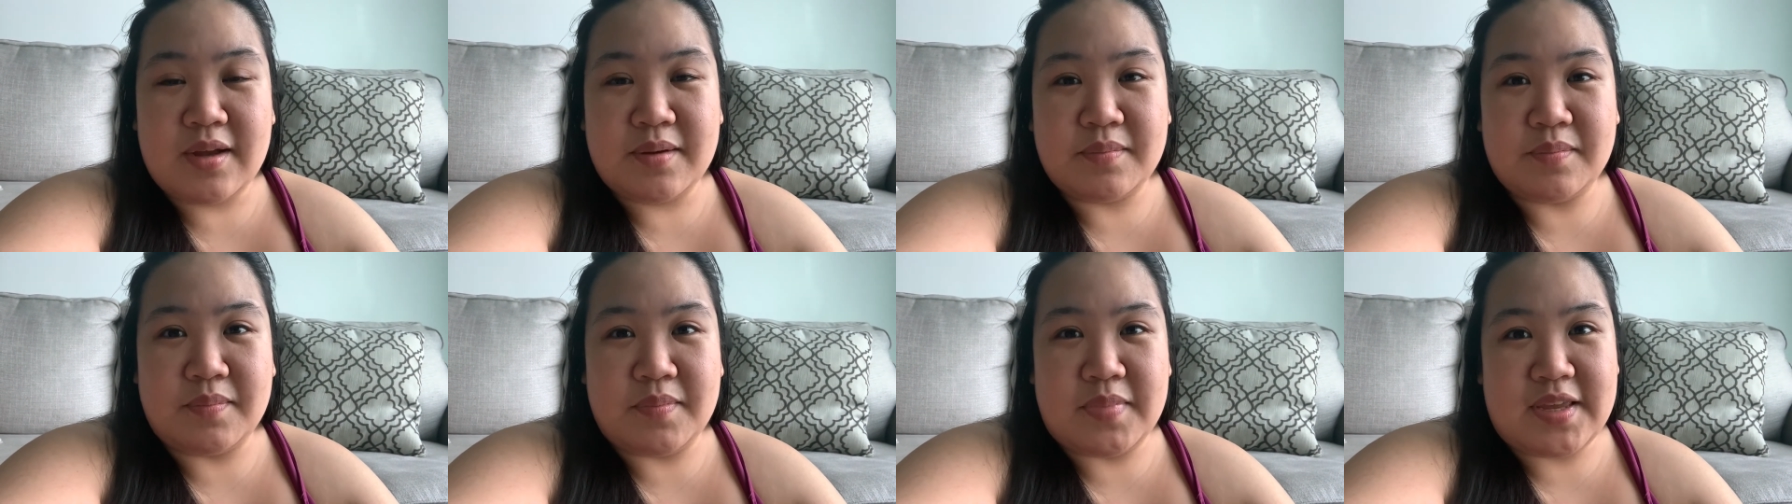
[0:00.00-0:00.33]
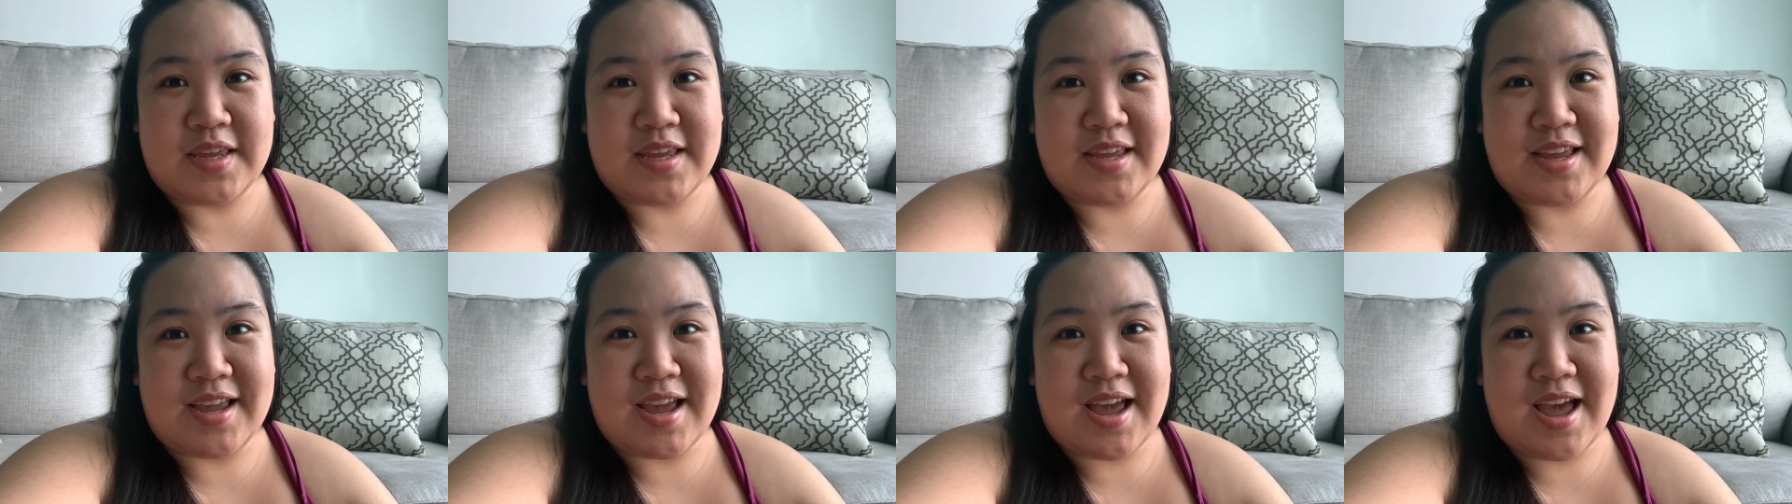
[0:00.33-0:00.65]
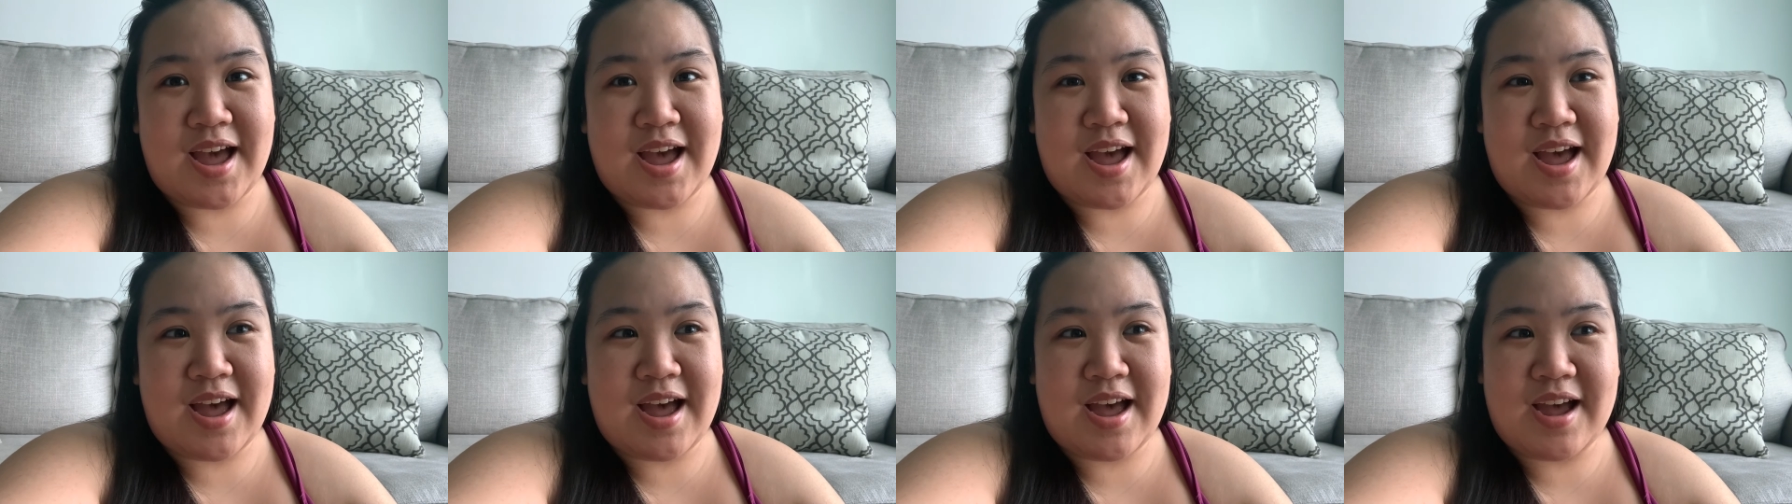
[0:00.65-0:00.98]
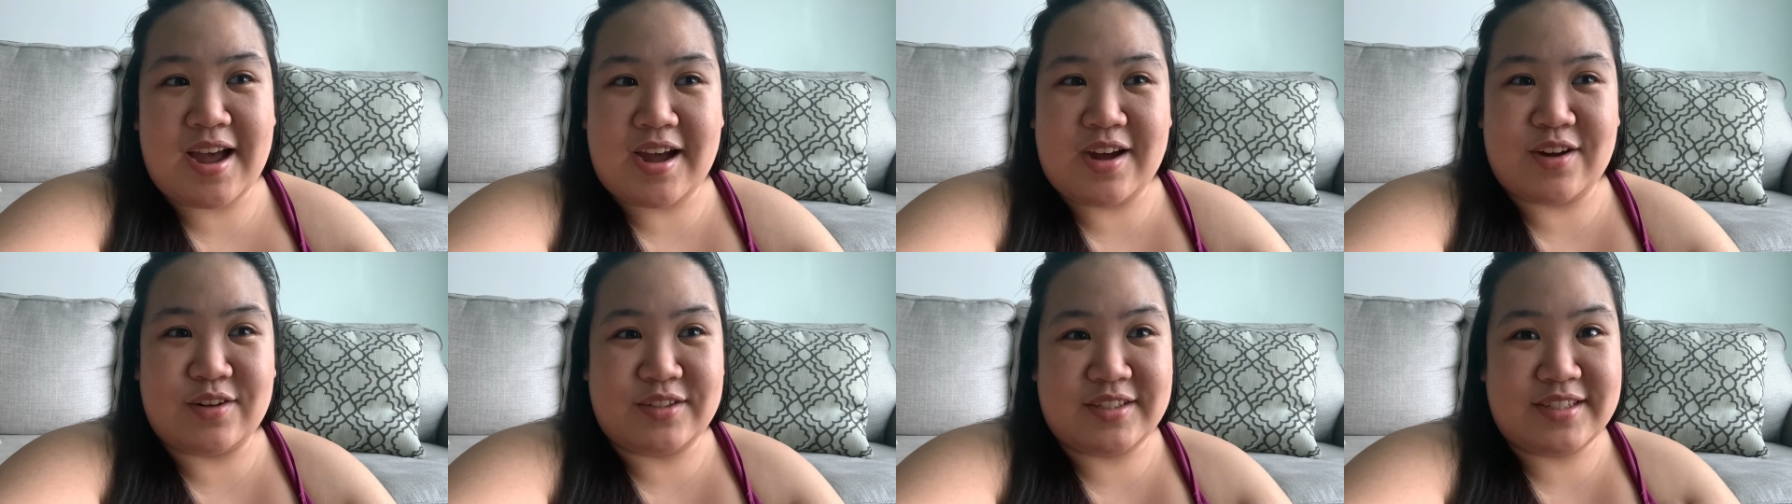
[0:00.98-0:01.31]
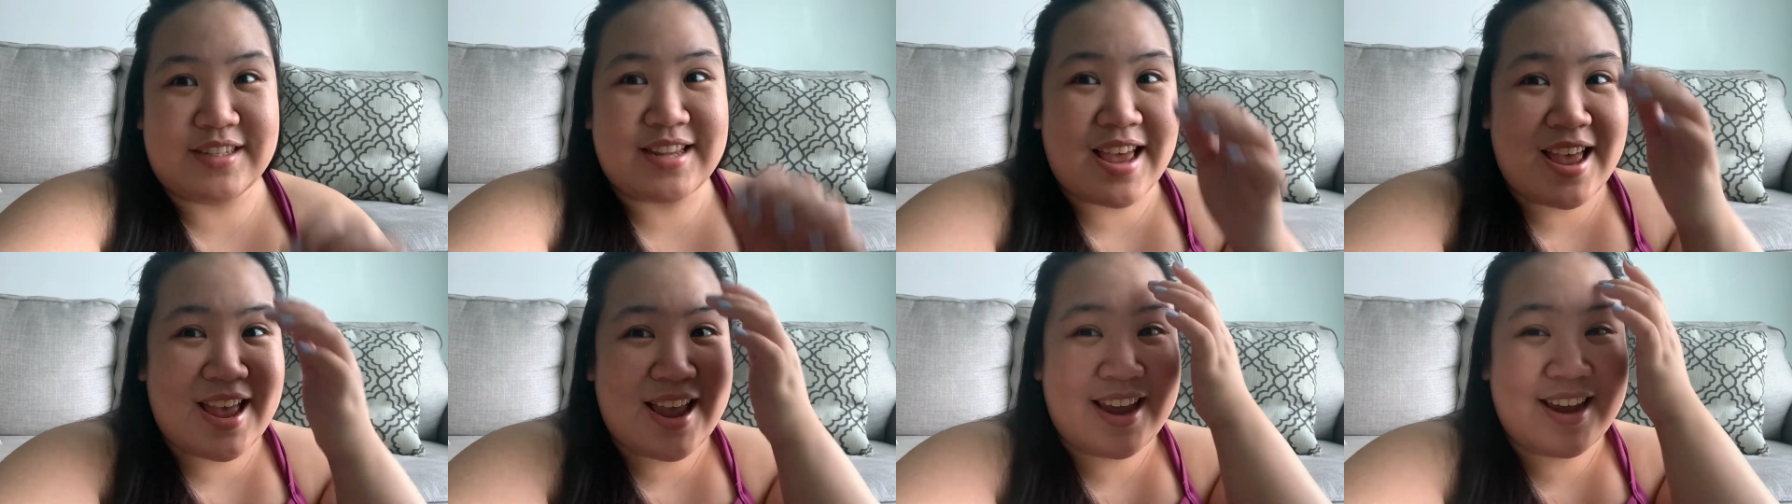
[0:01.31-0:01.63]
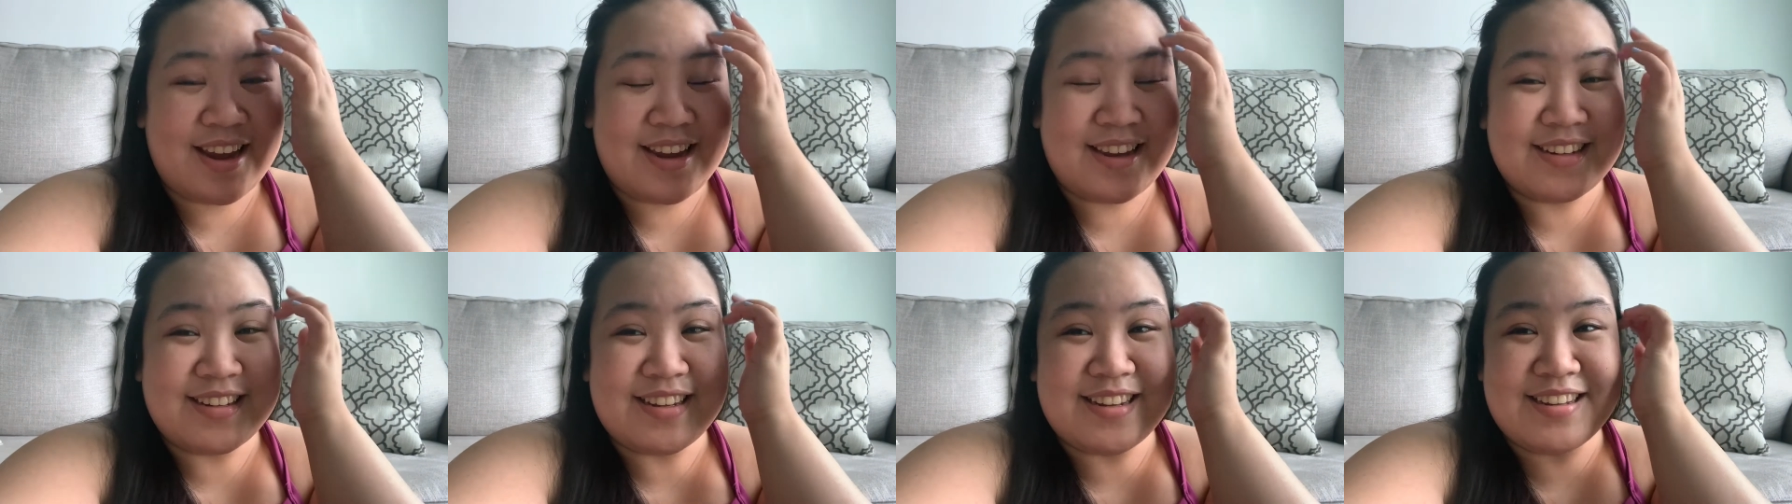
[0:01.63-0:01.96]
being
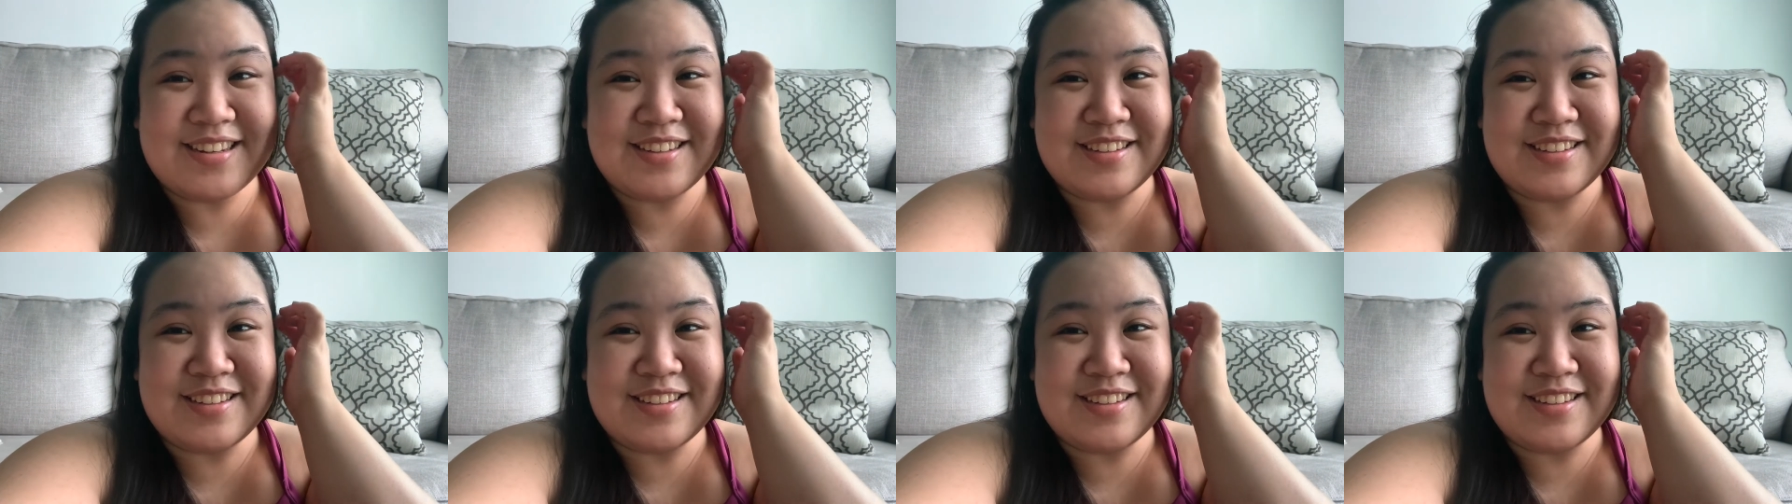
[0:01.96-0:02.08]
outside